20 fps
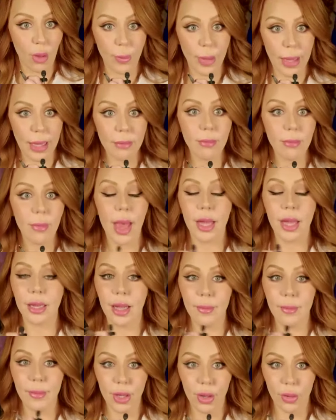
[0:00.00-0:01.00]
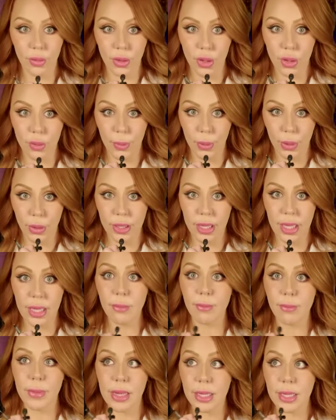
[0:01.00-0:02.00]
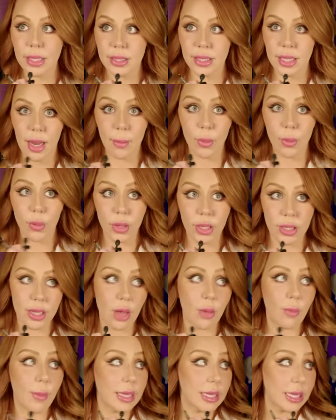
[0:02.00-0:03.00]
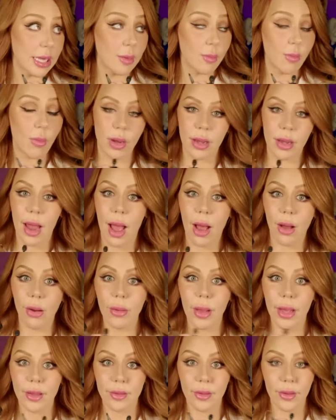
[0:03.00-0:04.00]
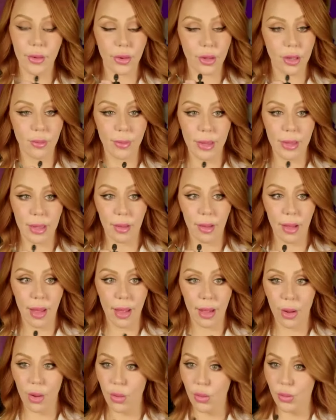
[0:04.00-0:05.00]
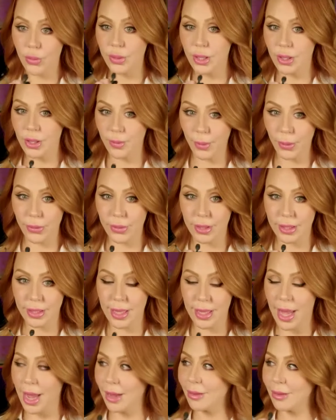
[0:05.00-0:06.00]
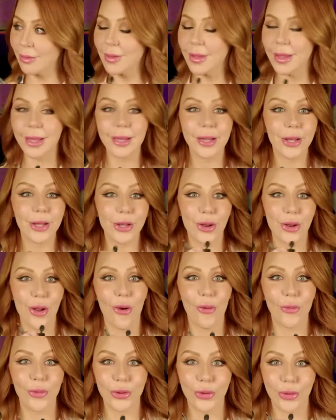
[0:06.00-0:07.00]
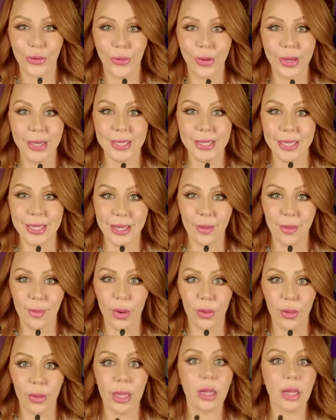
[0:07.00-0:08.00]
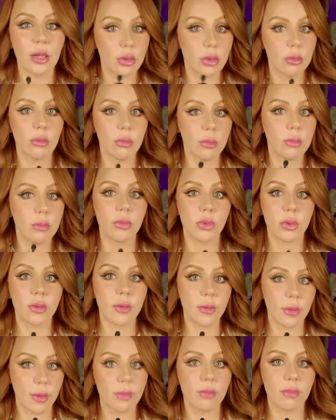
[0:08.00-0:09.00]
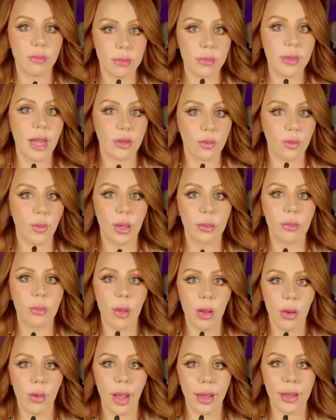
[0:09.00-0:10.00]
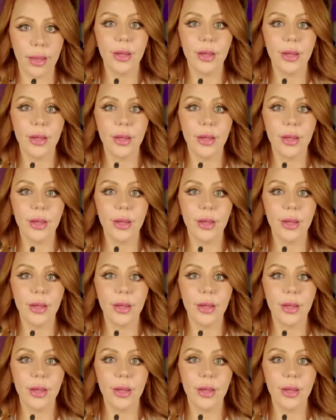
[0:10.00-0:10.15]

me and let me know that you booked it because then I'm going to tell my team right now and they're going to be like, "Oh, who's this person saying that, you know, you're going to see them early?" Just that's what. Okay.